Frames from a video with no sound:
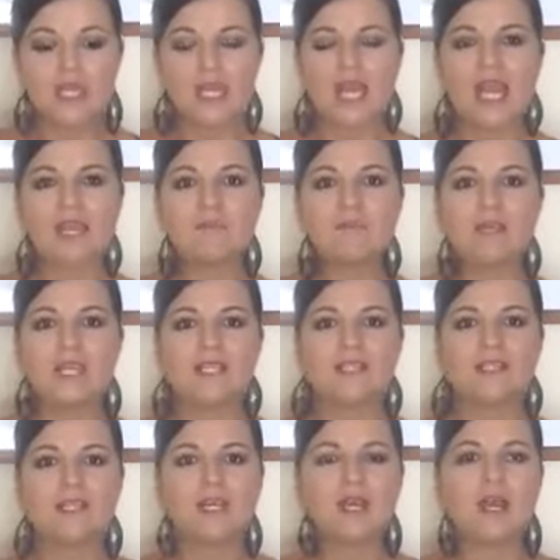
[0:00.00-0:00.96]
I
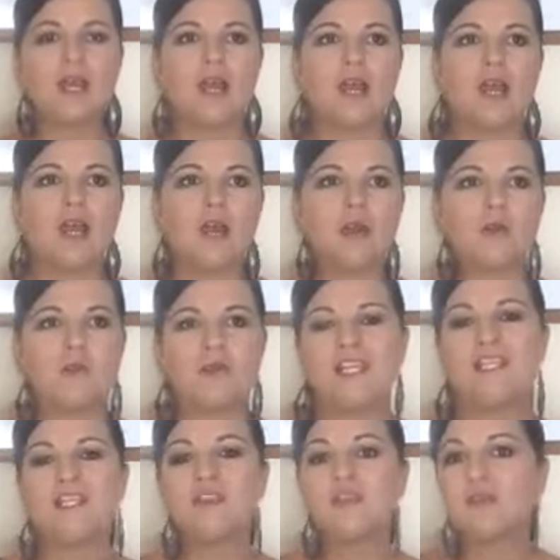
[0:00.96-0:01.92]
mean, when
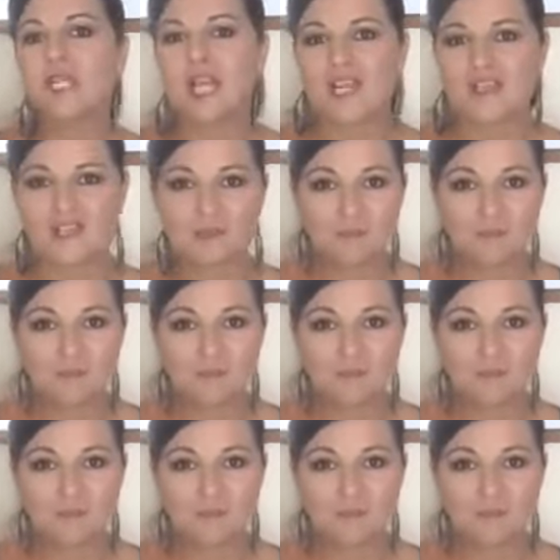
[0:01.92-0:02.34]
did you last